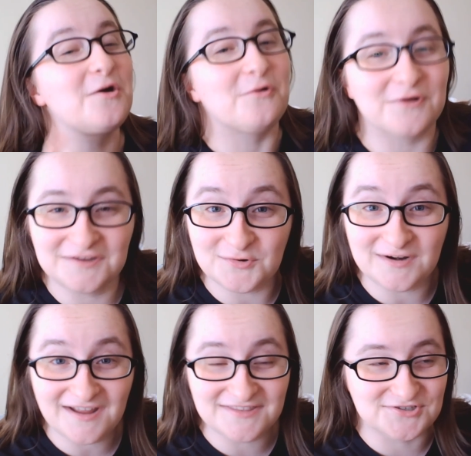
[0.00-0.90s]
no, you are
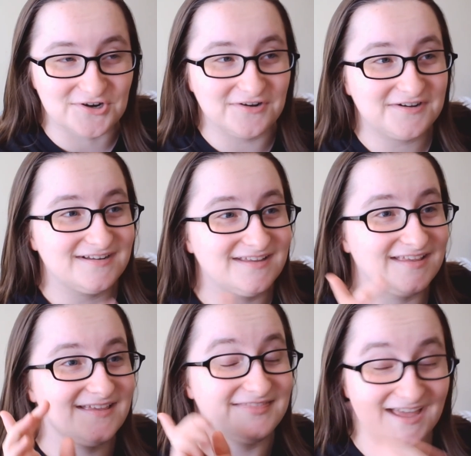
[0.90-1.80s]
not the jerk.
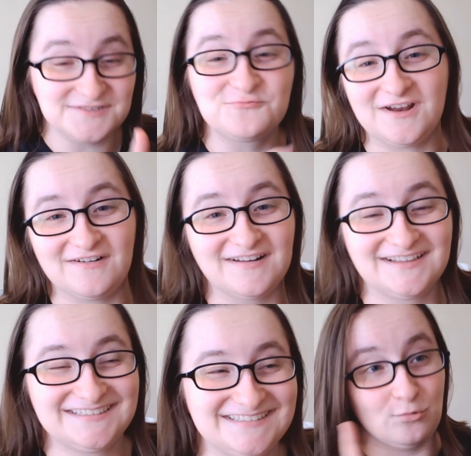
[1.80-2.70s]
That's weird.
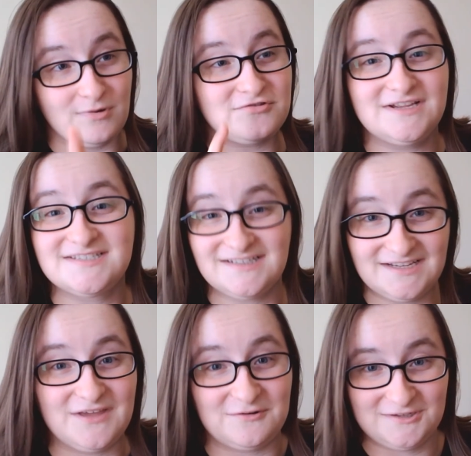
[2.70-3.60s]
Your brother needs to
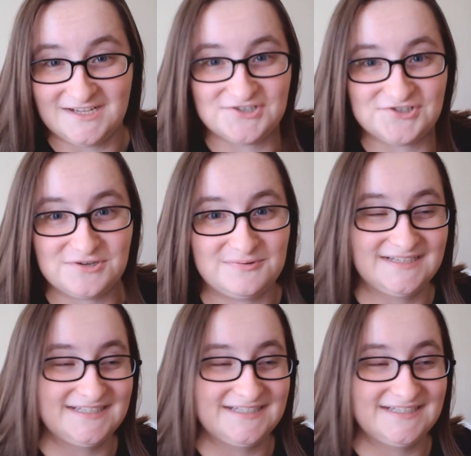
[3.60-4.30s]
leave that relationship.